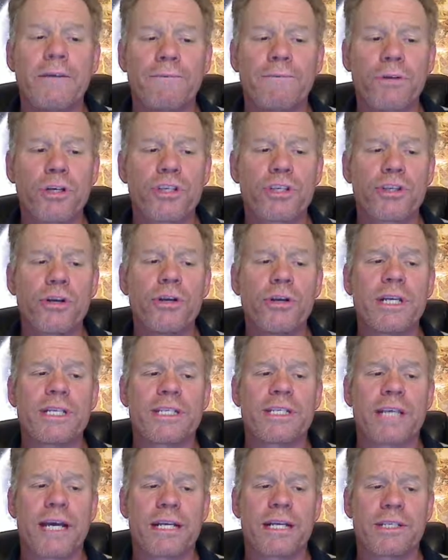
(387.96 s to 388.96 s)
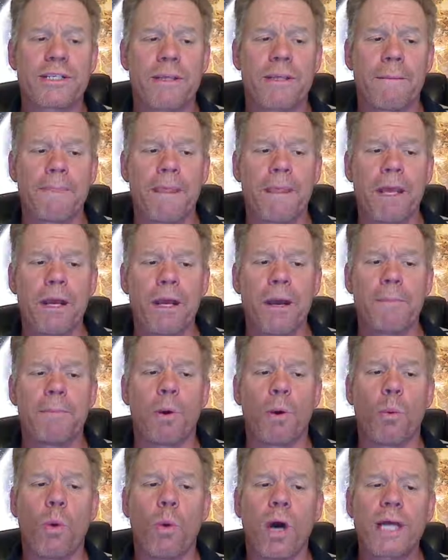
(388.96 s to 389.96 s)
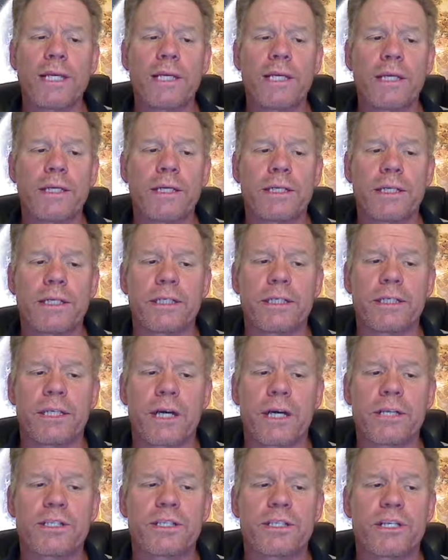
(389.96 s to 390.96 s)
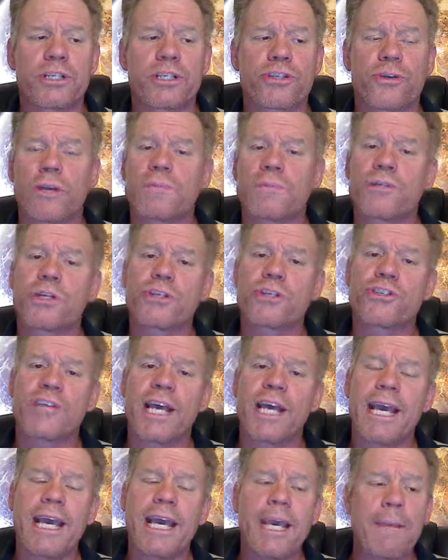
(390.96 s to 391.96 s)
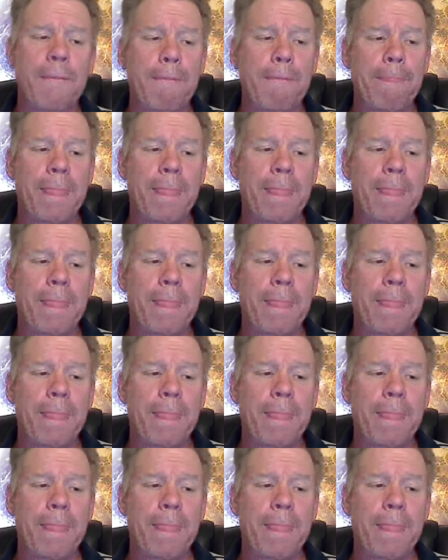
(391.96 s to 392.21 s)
Verse 30 says, but what does the scripture say?